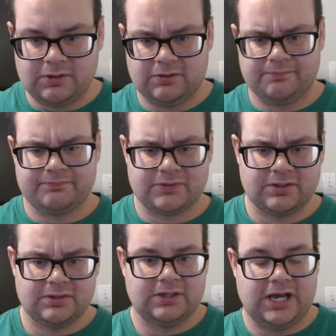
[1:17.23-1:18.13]
um,
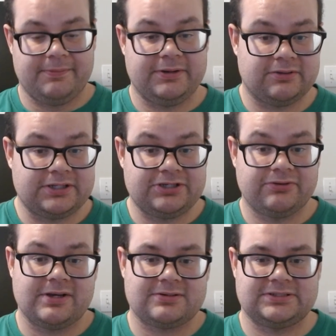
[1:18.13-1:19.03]
I've been on the
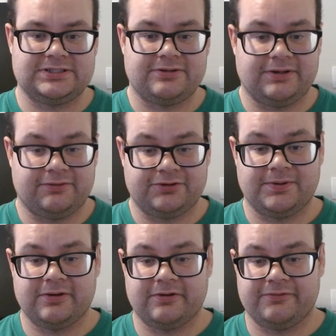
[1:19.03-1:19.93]
2000s era of
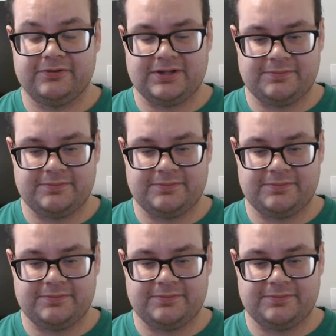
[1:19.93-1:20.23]
superhero reviews.